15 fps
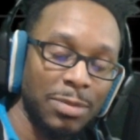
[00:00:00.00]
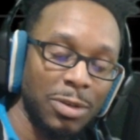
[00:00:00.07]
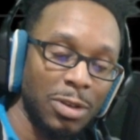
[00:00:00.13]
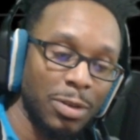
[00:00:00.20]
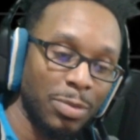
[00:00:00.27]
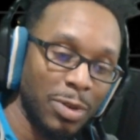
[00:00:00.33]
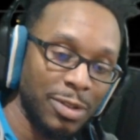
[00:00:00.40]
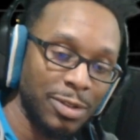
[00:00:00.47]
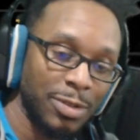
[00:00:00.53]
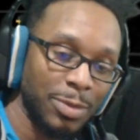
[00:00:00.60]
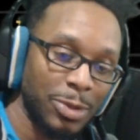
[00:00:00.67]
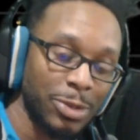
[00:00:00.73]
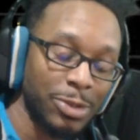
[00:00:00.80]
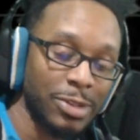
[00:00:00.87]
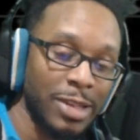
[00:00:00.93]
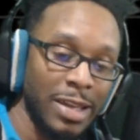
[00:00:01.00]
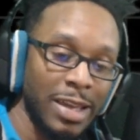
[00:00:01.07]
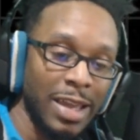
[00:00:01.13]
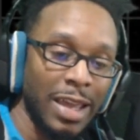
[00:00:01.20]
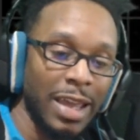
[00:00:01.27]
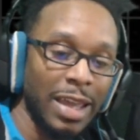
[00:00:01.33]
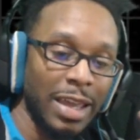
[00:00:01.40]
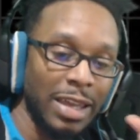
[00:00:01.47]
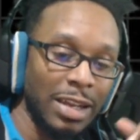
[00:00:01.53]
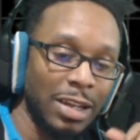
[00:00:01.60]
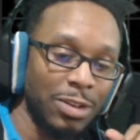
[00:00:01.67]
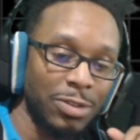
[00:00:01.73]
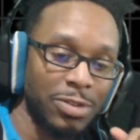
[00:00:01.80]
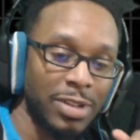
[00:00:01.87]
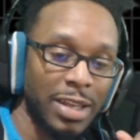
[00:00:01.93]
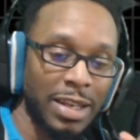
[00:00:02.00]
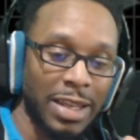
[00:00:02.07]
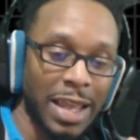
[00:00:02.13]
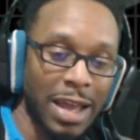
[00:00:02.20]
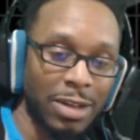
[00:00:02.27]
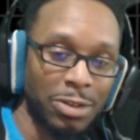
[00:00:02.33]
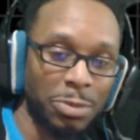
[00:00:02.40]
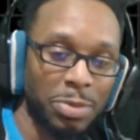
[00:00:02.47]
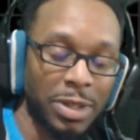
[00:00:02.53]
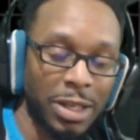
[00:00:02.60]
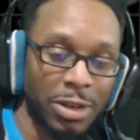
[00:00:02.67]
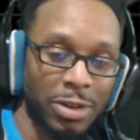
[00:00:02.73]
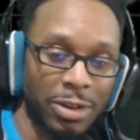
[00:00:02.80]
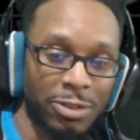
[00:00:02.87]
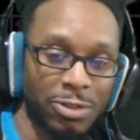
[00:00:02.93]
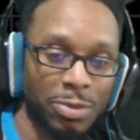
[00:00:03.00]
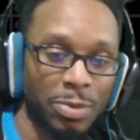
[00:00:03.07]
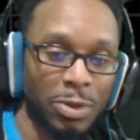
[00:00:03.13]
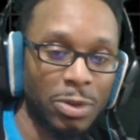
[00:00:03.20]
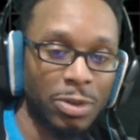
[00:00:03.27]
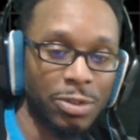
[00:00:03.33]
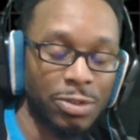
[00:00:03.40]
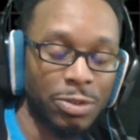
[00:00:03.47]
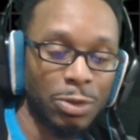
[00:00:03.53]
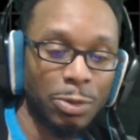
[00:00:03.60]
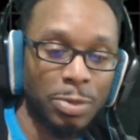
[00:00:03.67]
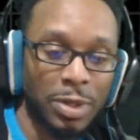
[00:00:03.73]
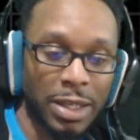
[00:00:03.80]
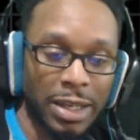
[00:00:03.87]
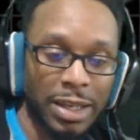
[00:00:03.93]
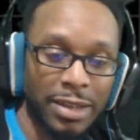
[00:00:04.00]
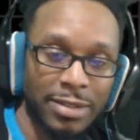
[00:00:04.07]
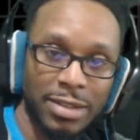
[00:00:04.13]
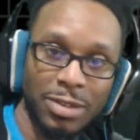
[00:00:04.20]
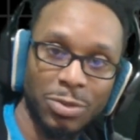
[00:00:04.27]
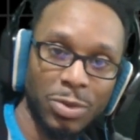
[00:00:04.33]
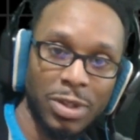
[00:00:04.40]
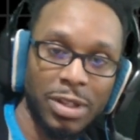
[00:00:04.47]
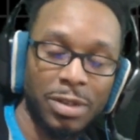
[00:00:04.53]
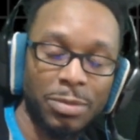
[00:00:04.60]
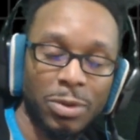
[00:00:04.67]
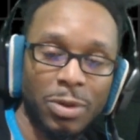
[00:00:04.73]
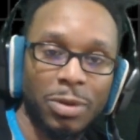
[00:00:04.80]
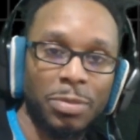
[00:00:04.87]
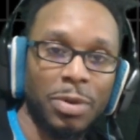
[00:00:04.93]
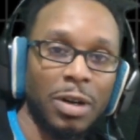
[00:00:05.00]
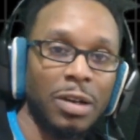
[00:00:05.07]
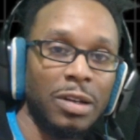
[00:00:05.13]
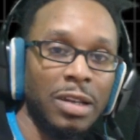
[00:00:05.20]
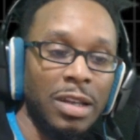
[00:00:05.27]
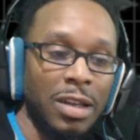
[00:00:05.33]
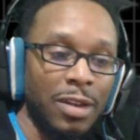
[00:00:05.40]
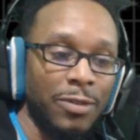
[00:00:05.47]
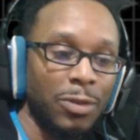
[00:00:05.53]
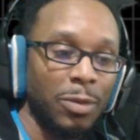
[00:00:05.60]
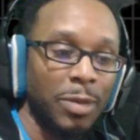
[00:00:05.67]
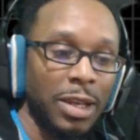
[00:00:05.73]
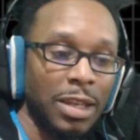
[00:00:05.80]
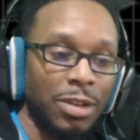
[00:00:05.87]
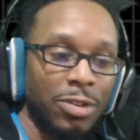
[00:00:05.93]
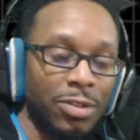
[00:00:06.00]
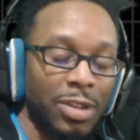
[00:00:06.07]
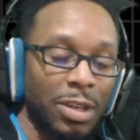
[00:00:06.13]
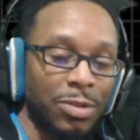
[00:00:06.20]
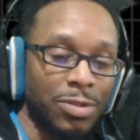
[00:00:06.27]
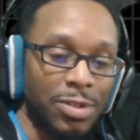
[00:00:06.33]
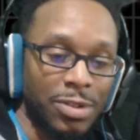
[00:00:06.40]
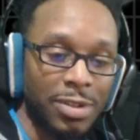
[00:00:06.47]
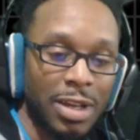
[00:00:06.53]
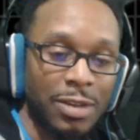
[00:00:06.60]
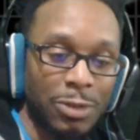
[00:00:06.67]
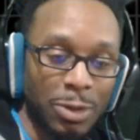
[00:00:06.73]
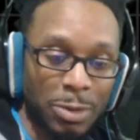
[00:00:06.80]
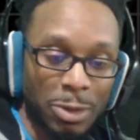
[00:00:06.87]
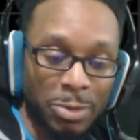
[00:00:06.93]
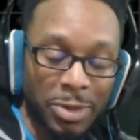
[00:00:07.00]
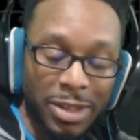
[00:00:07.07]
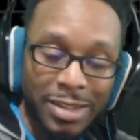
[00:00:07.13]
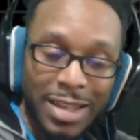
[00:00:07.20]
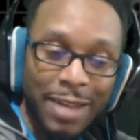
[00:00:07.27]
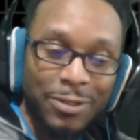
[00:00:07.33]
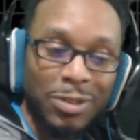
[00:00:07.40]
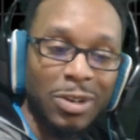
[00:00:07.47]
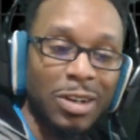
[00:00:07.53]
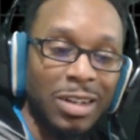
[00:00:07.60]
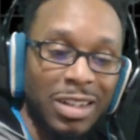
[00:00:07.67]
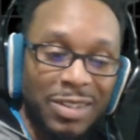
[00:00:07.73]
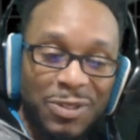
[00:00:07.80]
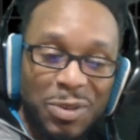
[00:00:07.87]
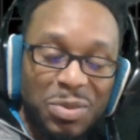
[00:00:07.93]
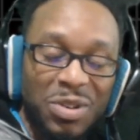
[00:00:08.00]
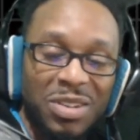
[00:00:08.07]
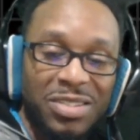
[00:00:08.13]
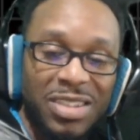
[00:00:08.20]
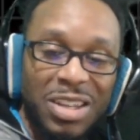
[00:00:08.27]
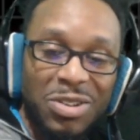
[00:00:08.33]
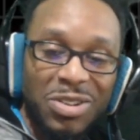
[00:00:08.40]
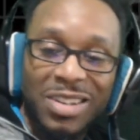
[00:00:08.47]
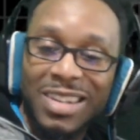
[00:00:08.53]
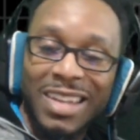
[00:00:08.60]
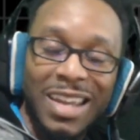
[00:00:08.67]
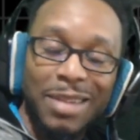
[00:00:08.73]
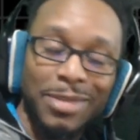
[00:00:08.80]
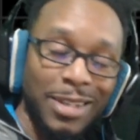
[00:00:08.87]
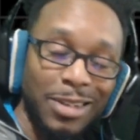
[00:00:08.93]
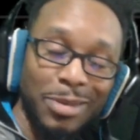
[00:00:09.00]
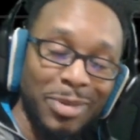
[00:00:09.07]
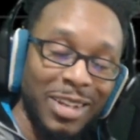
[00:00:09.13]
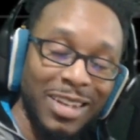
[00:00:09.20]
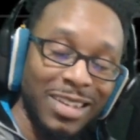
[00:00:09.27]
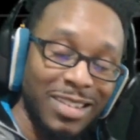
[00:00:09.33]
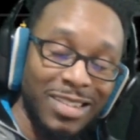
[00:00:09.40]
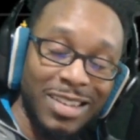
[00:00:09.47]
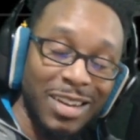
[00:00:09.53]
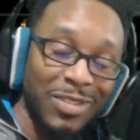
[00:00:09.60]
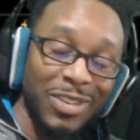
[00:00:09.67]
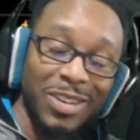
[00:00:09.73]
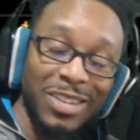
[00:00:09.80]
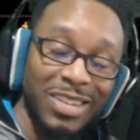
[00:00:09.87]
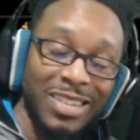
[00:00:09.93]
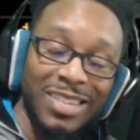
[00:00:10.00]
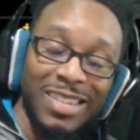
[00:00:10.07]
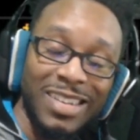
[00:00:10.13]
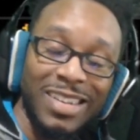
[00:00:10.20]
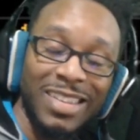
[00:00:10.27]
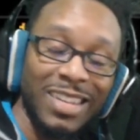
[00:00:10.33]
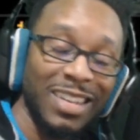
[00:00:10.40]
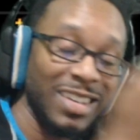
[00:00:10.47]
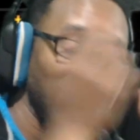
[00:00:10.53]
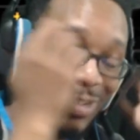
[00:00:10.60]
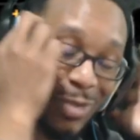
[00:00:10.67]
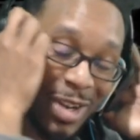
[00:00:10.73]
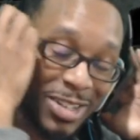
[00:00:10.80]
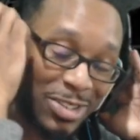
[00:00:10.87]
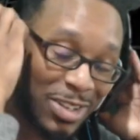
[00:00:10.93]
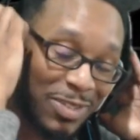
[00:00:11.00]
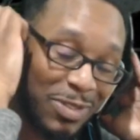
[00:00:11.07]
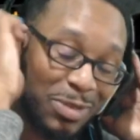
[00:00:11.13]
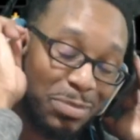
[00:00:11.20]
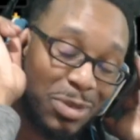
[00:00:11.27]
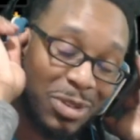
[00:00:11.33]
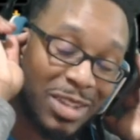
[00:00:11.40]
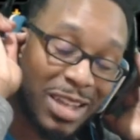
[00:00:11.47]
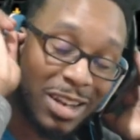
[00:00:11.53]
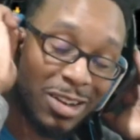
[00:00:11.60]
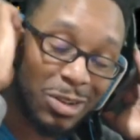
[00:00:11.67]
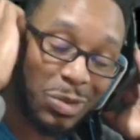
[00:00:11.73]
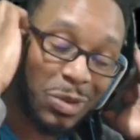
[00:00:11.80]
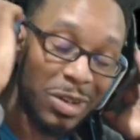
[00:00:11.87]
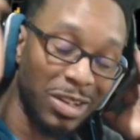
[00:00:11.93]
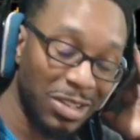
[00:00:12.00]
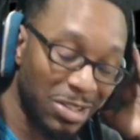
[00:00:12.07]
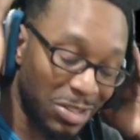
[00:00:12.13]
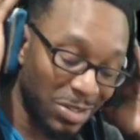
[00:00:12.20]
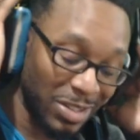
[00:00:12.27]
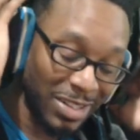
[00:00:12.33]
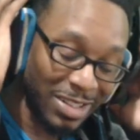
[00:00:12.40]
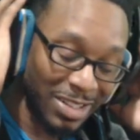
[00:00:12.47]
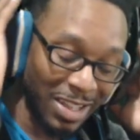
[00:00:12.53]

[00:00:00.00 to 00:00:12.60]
to your principles, and understanding how the player explores through play is a really important part for making your secrets discoverable. Because after all, if you put a secret in the game that nobody can discover, then why'd you even put that hard work into it?